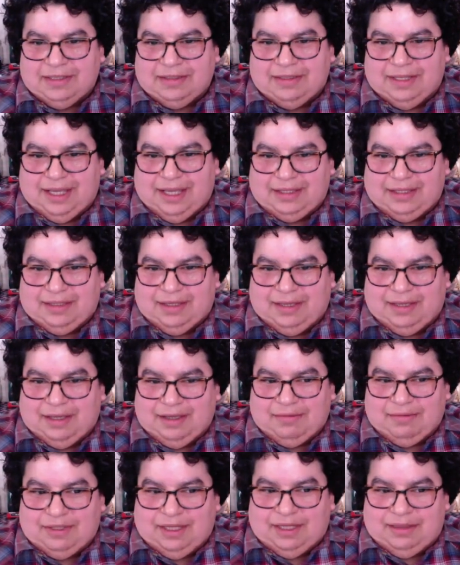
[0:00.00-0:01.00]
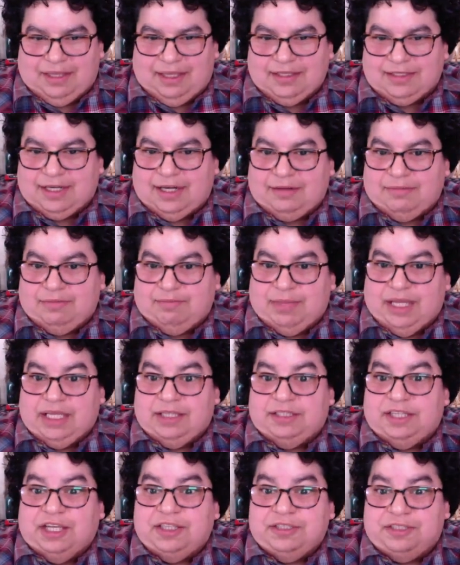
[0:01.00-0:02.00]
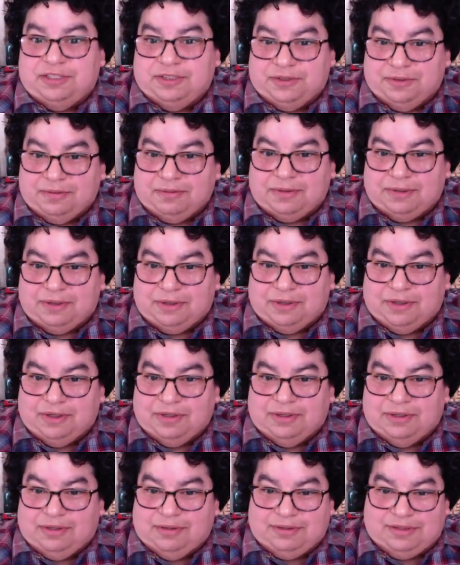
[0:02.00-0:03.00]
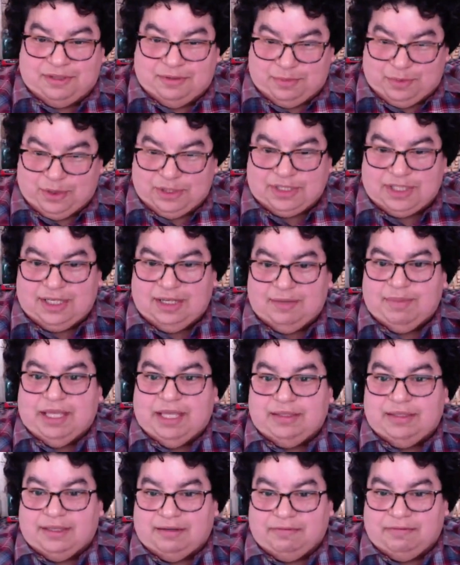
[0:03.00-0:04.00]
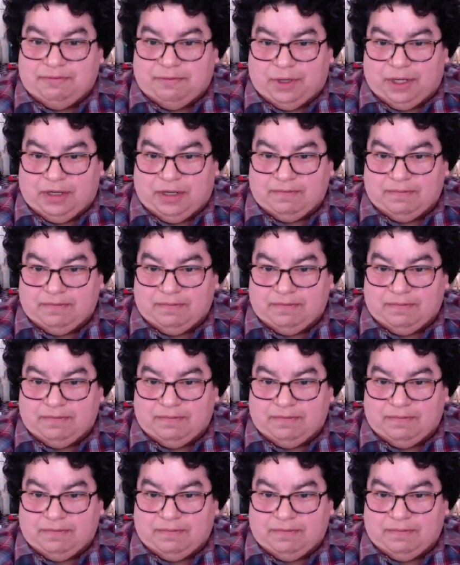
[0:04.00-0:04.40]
that things are being done to or supposedly being done for.